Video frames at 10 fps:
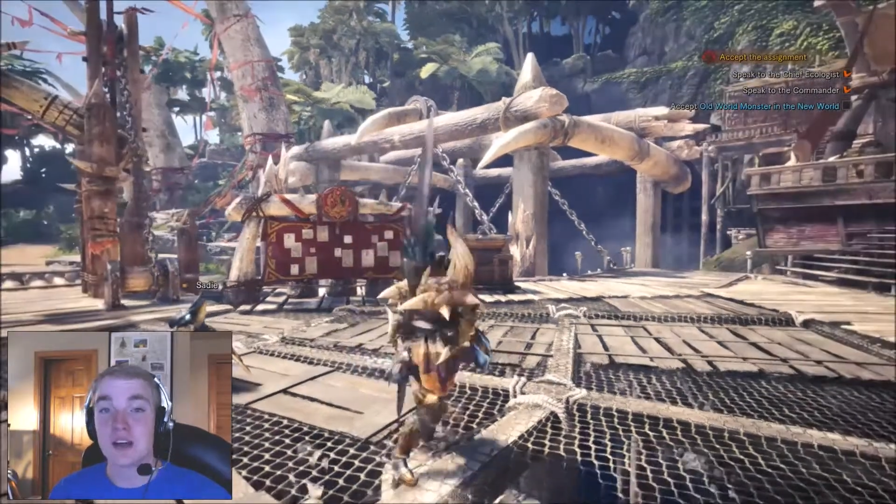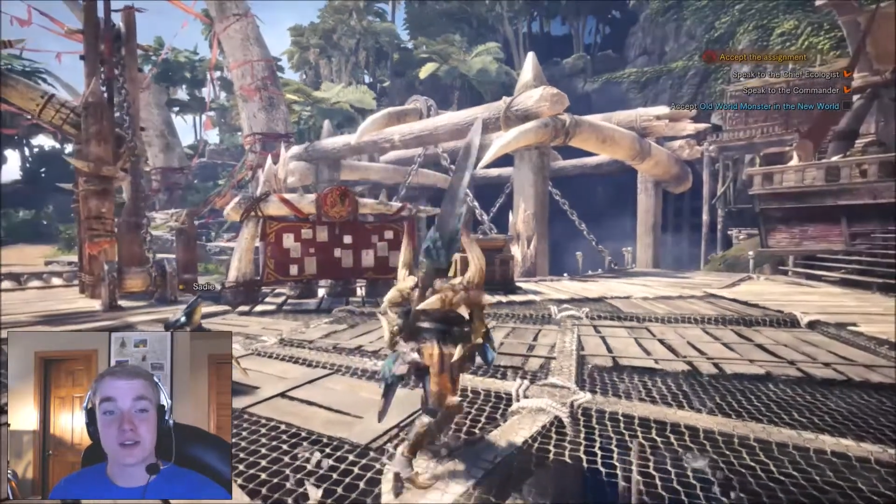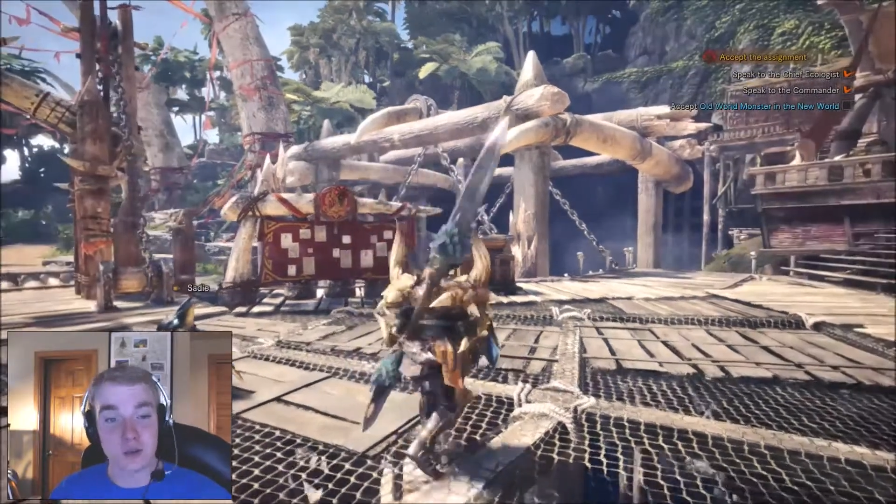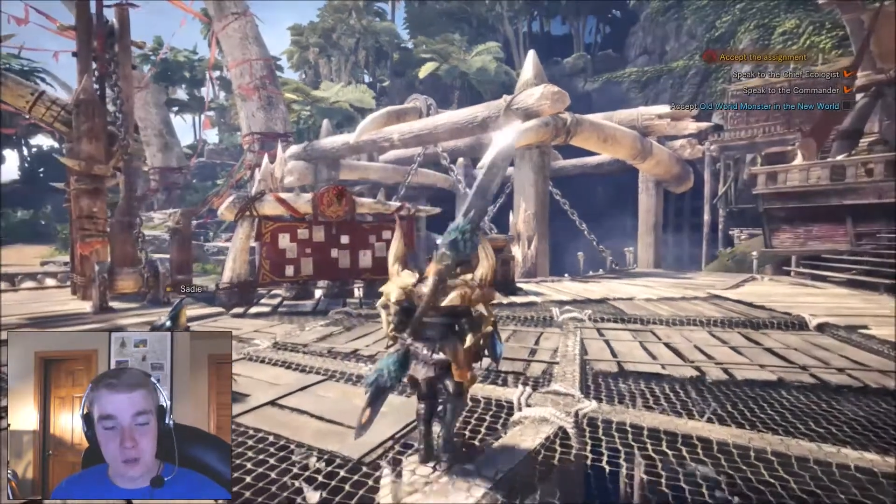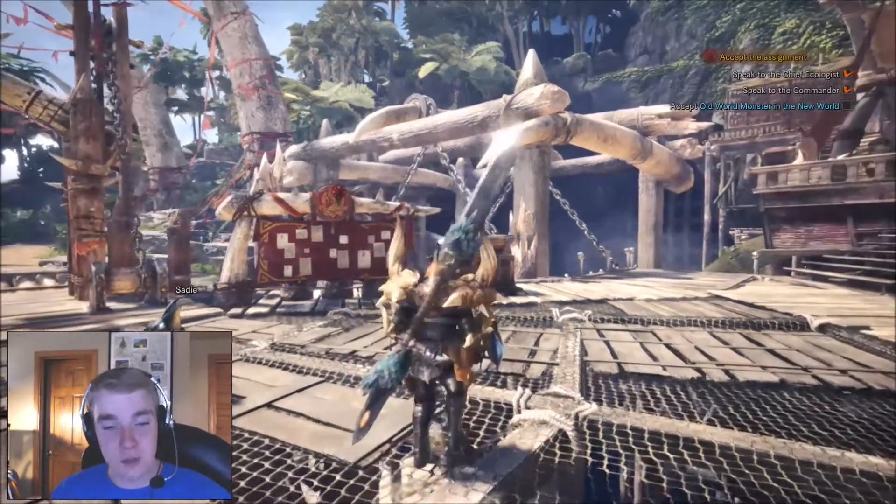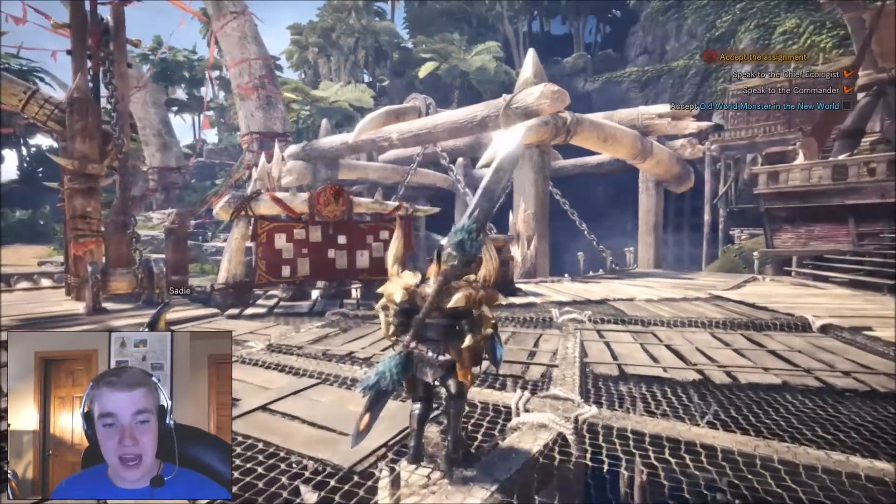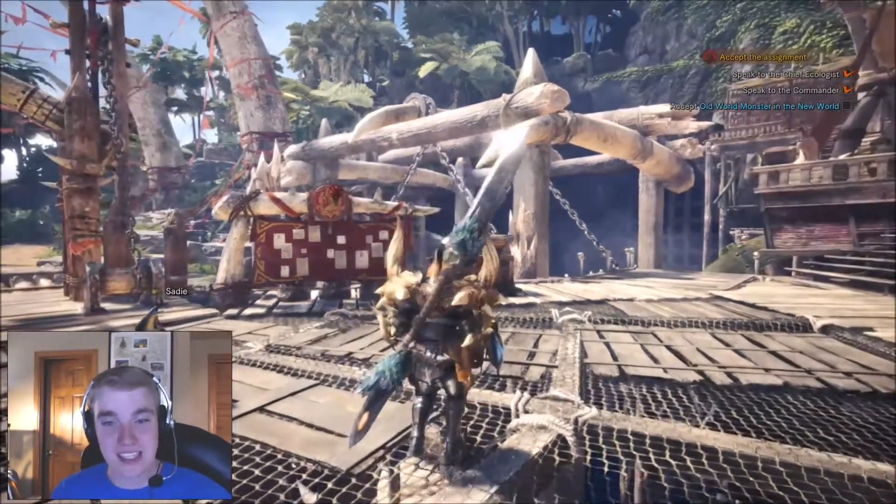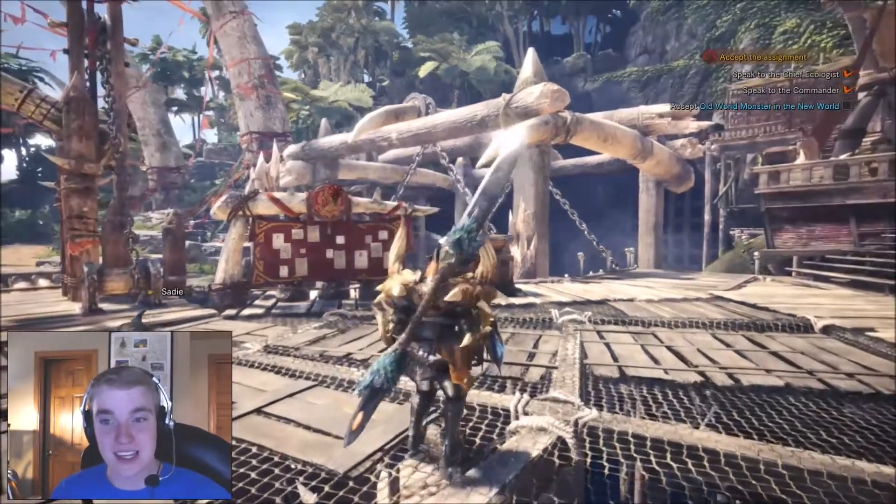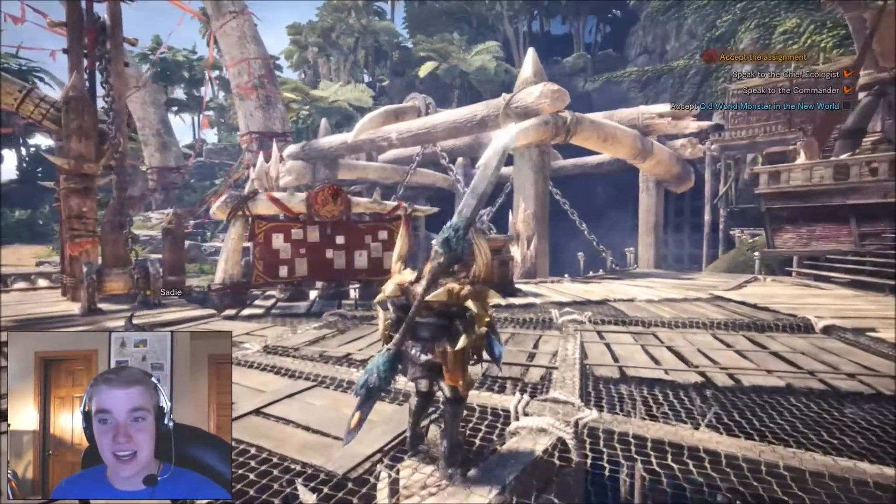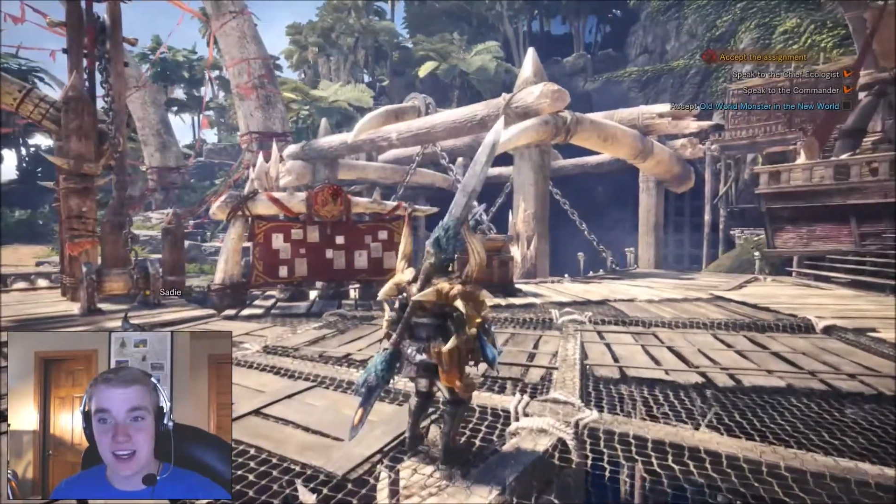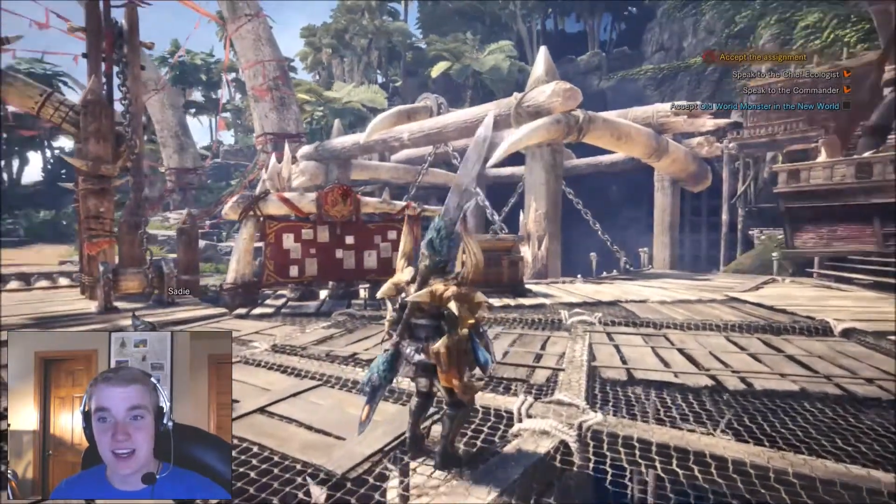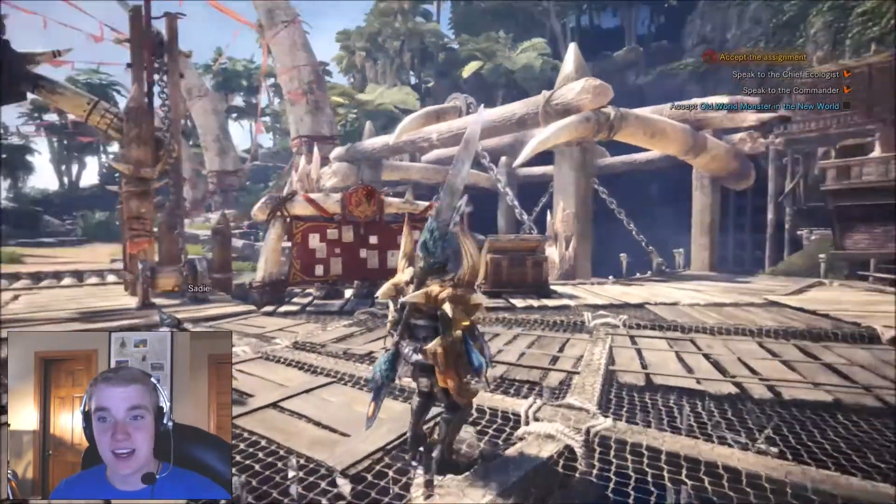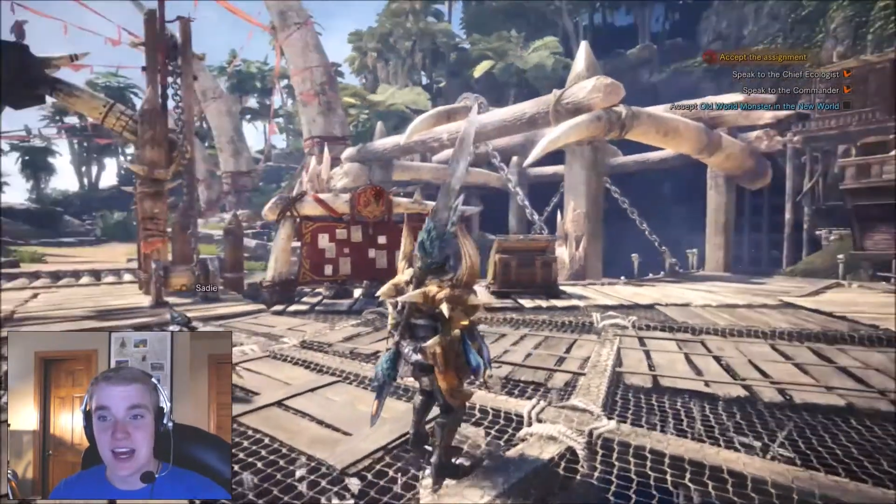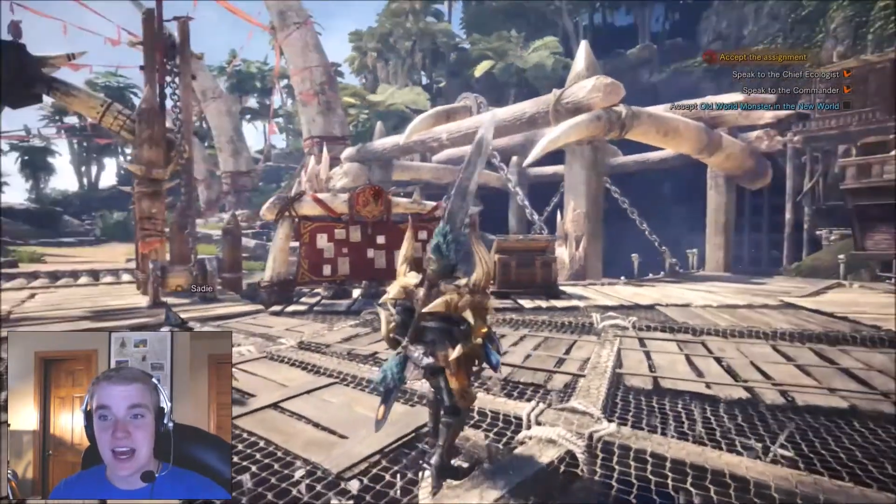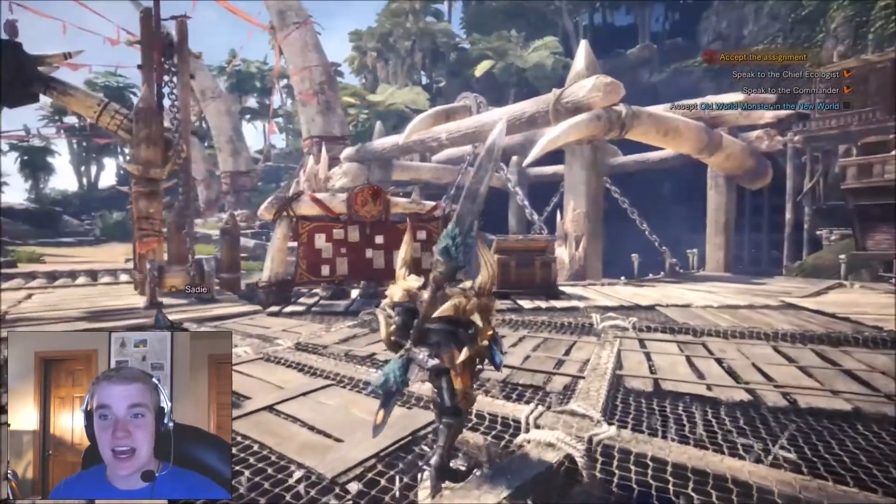So we're back today
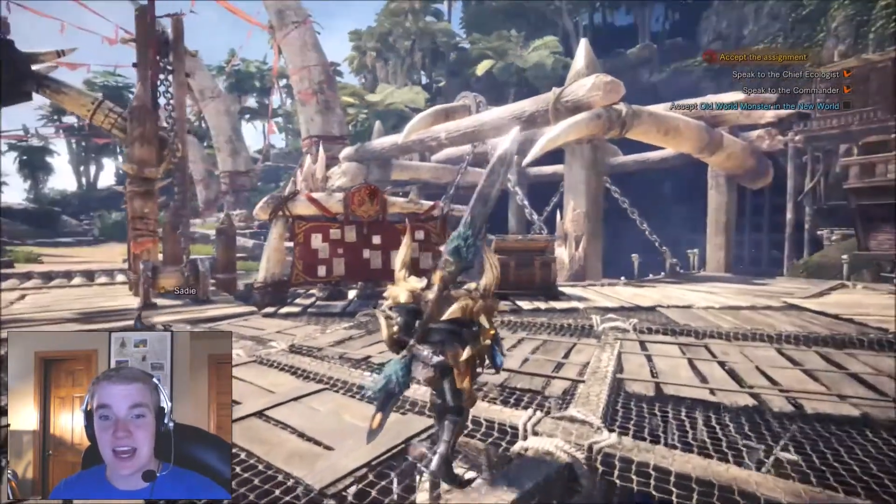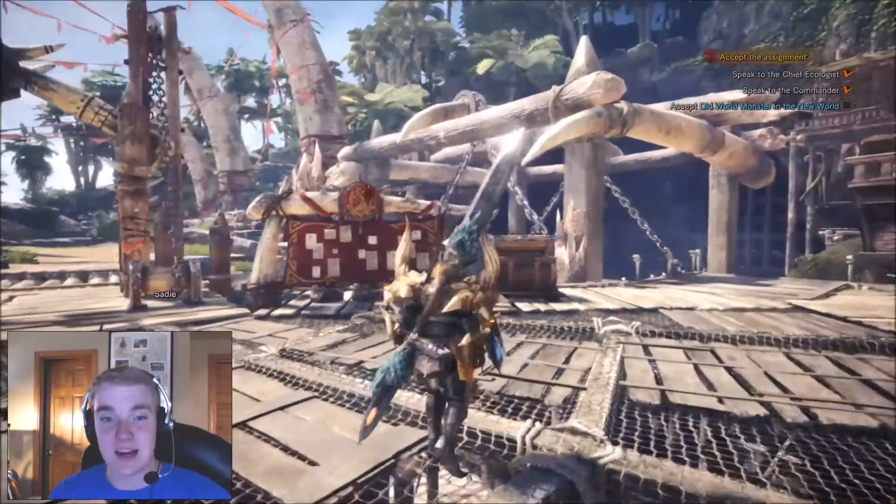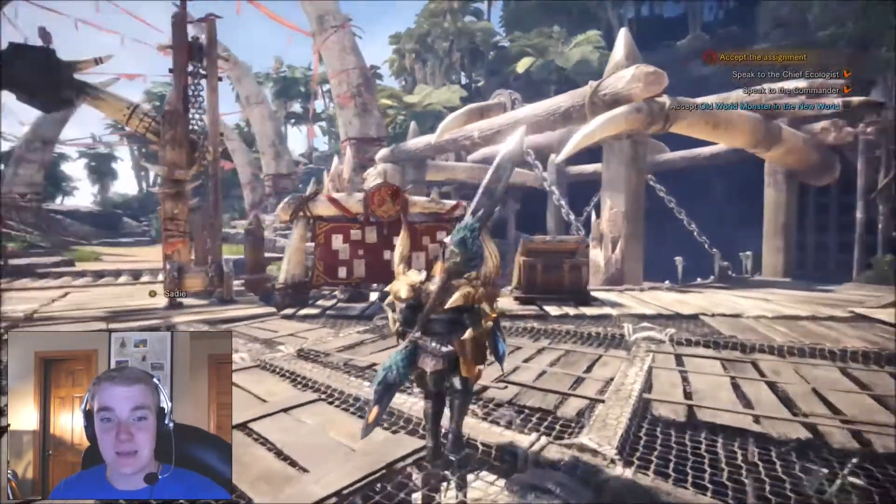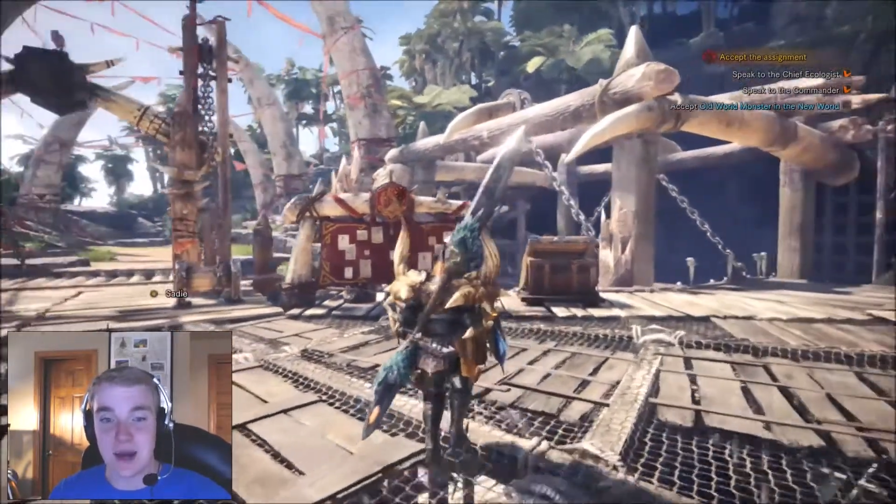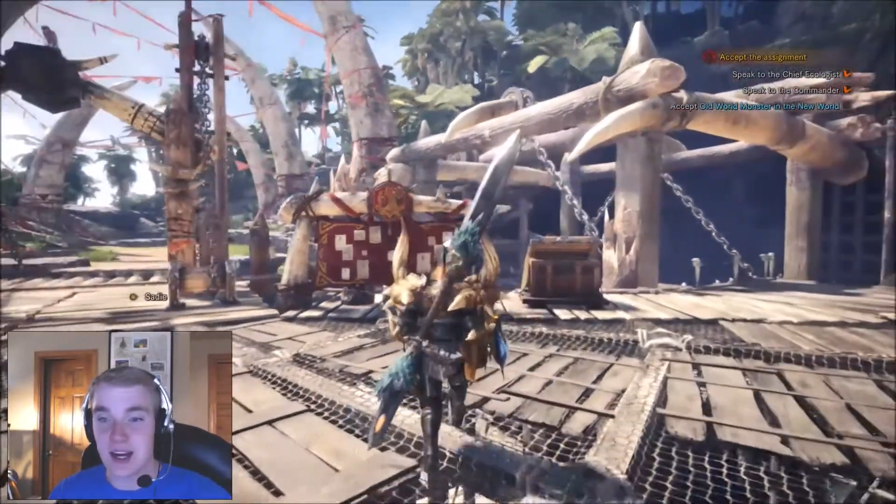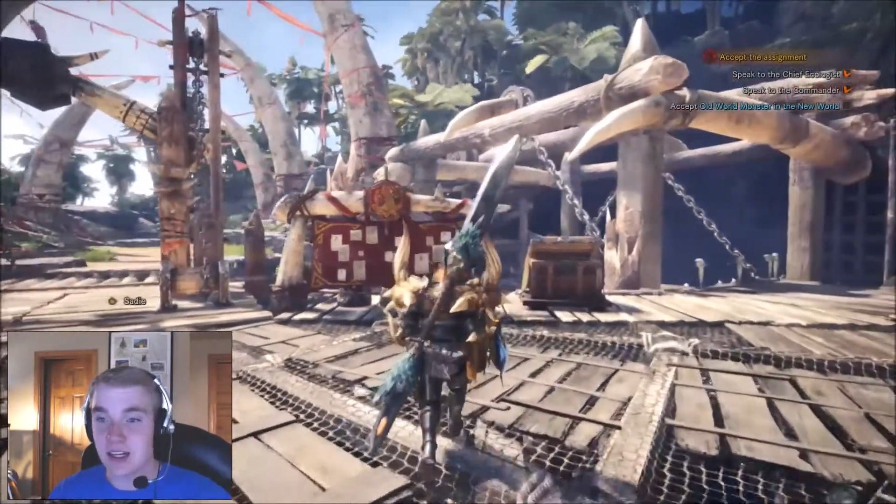and I'm not